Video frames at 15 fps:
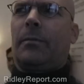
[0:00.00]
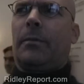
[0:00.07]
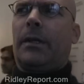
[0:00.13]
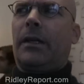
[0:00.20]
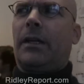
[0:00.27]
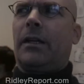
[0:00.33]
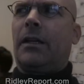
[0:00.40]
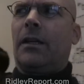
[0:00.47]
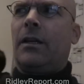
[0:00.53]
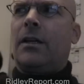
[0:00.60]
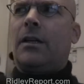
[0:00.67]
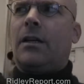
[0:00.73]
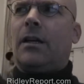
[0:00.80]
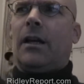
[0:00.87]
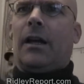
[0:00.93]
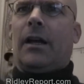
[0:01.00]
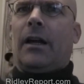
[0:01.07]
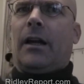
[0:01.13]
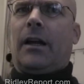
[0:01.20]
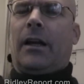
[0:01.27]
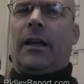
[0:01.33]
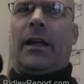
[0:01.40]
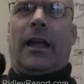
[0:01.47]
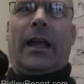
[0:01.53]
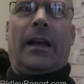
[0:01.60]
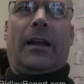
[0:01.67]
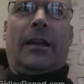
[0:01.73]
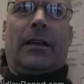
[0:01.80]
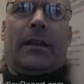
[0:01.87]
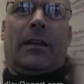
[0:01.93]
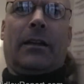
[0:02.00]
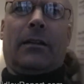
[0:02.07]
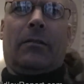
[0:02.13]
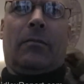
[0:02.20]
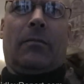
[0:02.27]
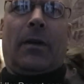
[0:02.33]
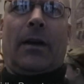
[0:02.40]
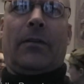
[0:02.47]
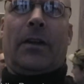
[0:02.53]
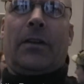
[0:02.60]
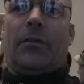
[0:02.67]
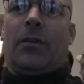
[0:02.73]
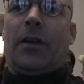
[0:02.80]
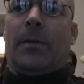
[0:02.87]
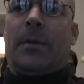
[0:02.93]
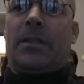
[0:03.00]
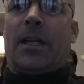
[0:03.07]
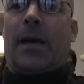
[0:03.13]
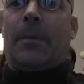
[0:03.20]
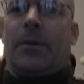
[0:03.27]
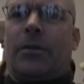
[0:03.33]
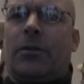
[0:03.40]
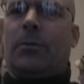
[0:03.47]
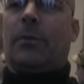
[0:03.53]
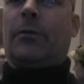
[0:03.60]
Committee. I've interviewed him a time or two